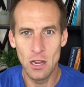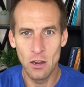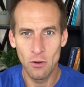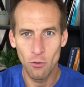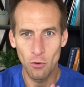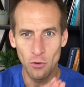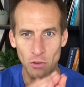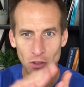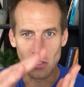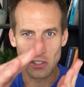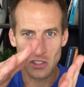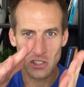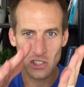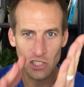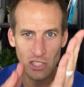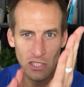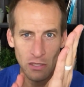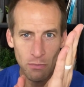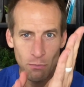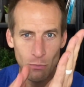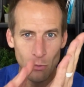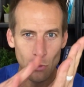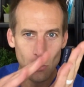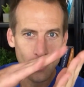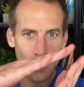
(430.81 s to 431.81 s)
for the
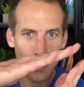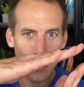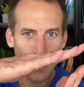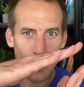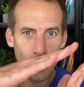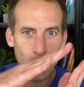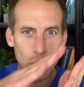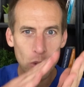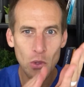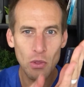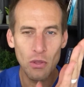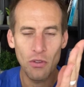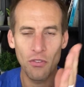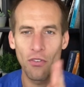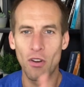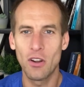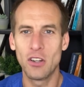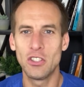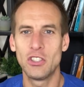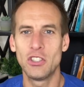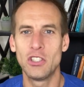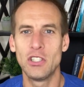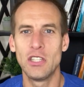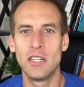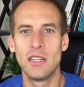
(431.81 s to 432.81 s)
smooth
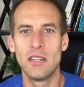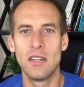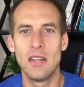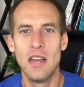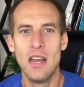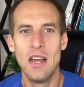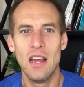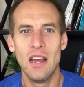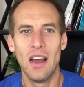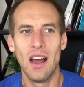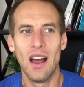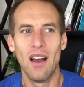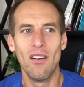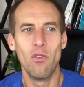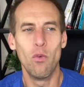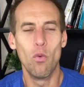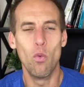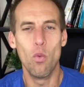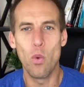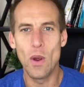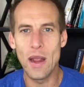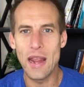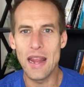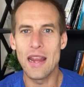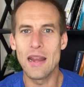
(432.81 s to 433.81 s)
functioning of
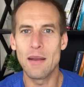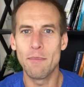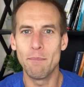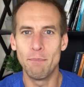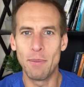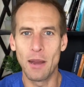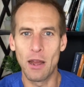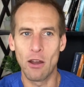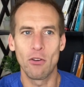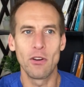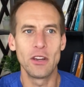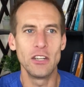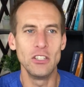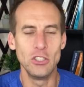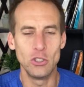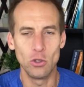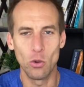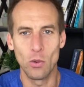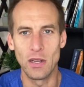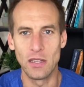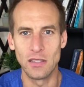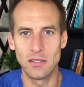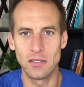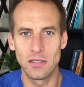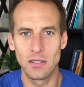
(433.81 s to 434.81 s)
weight-bearing
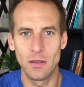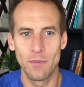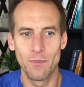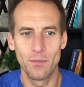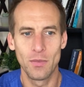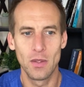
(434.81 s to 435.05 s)
joints,